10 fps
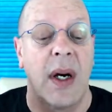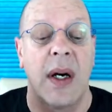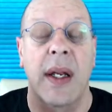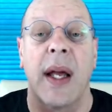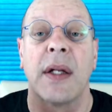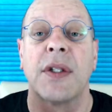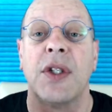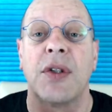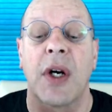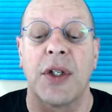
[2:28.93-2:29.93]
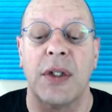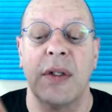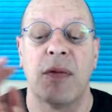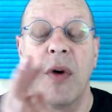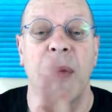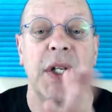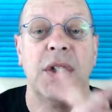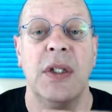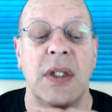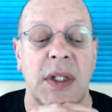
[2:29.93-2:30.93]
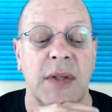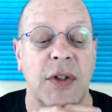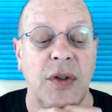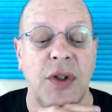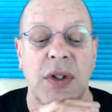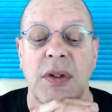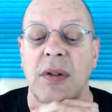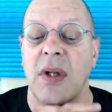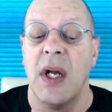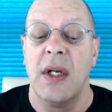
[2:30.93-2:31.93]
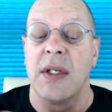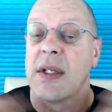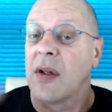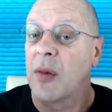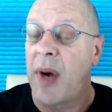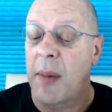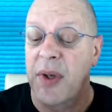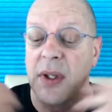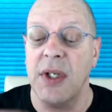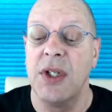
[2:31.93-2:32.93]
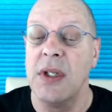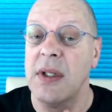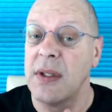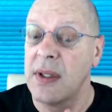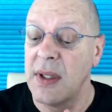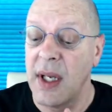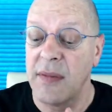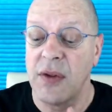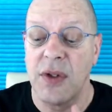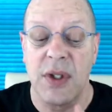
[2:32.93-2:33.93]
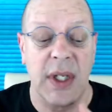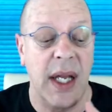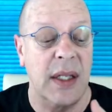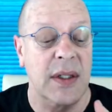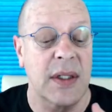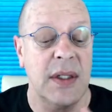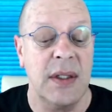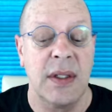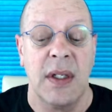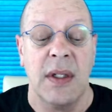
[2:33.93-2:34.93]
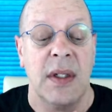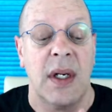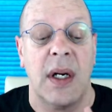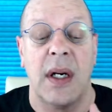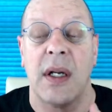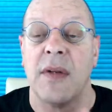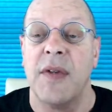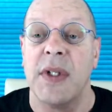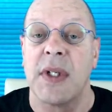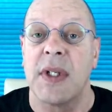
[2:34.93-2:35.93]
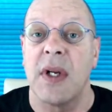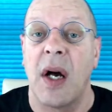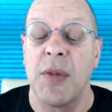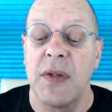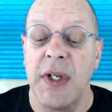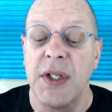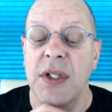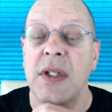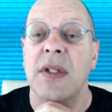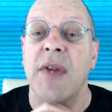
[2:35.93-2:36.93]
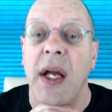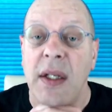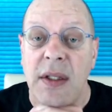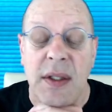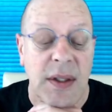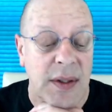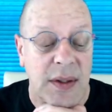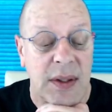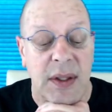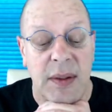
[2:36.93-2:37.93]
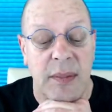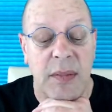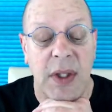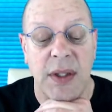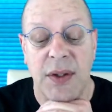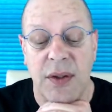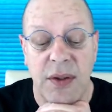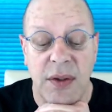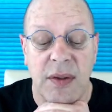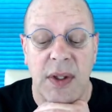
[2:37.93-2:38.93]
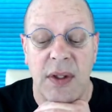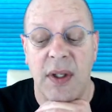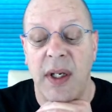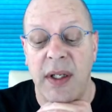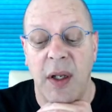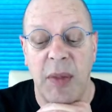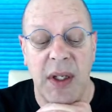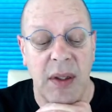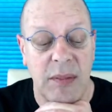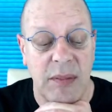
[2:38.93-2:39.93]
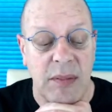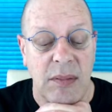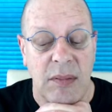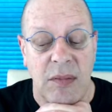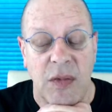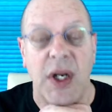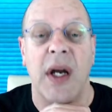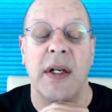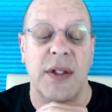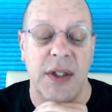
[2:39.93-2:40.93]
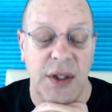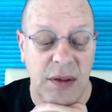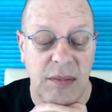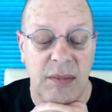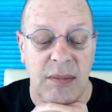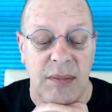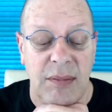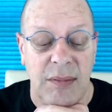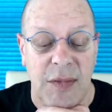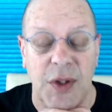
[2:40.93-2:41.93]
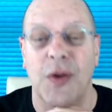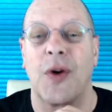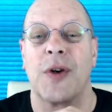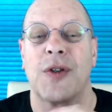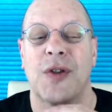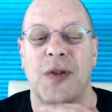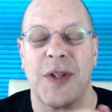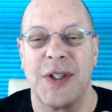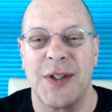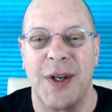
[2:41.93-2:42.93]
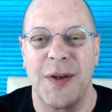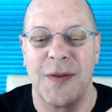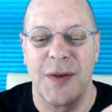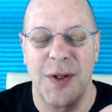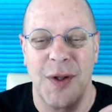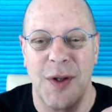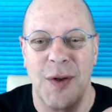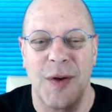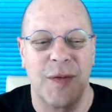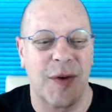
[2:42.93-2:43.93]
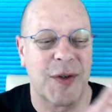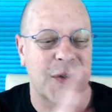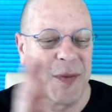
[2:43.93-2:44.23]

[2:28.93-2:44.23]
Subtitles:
galaxy structure and formation and evolution, stellar populations and the evolution of galaxies, the physics and observations of galaxies, clusters, intergalactic medium, reionization, and large surveys of the universe.